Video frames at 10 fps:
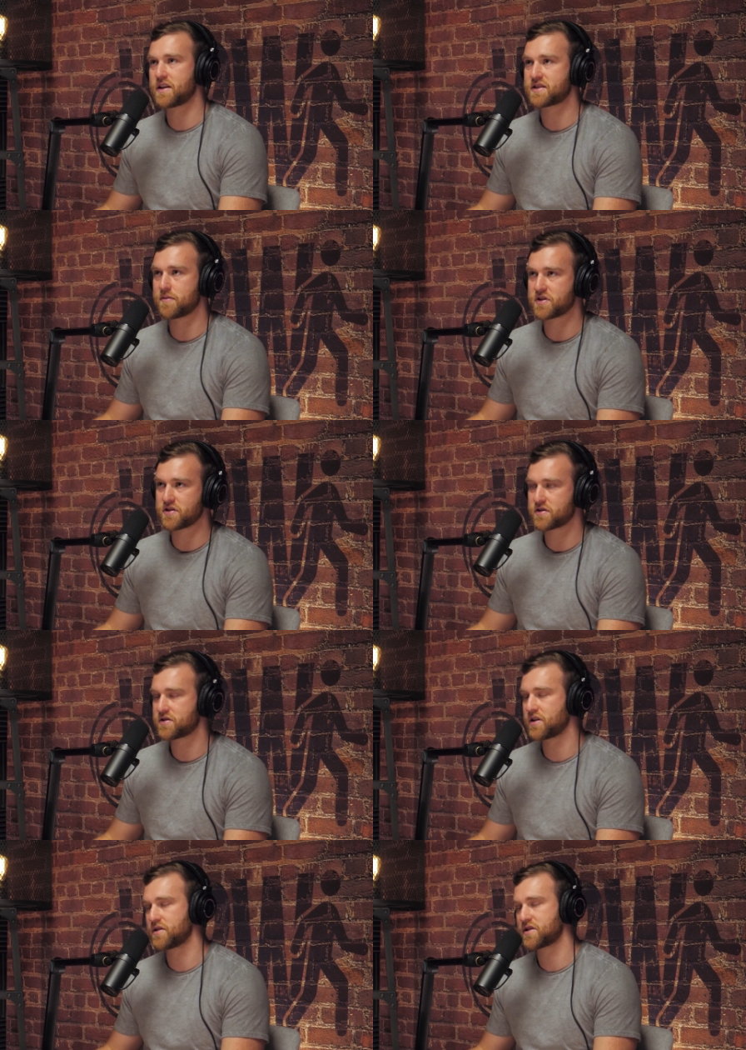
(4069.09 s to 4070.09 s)
In some
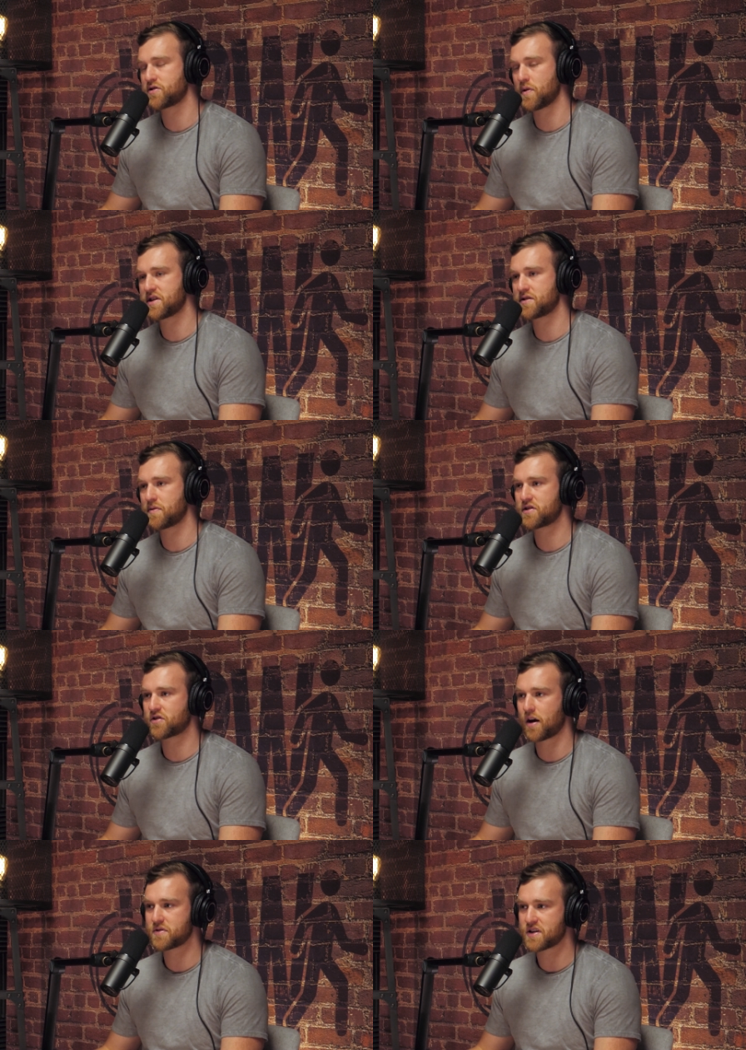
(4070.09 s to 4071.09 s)
situations, it's been
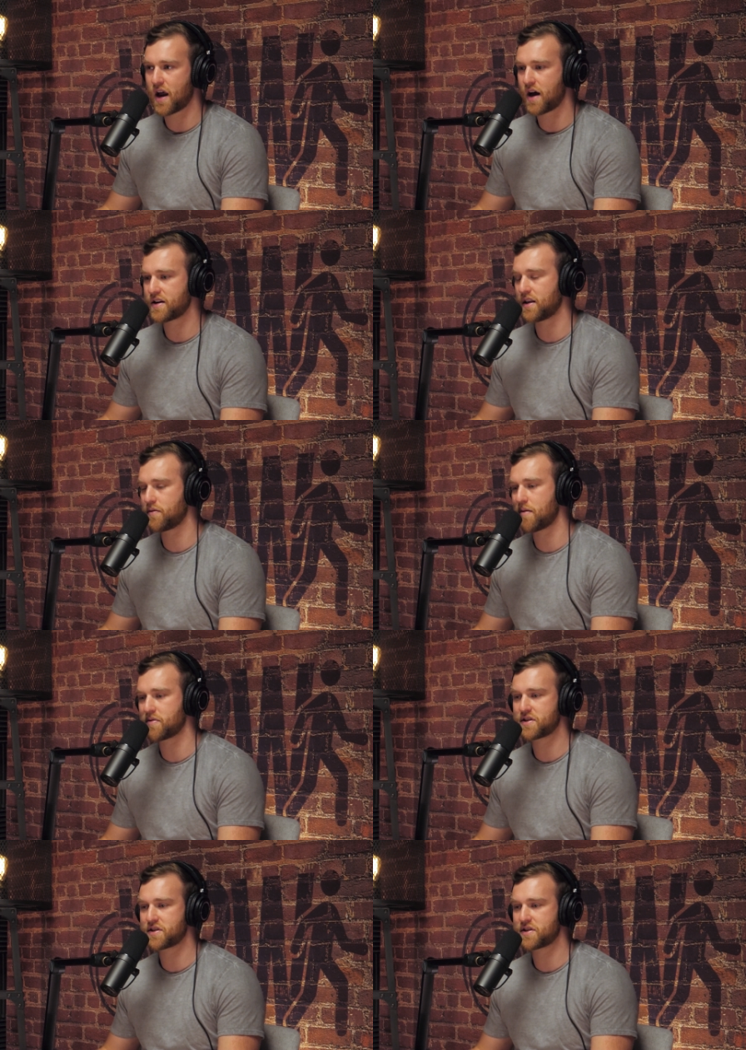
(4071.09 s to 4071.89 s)
described as a non-deadly weapon.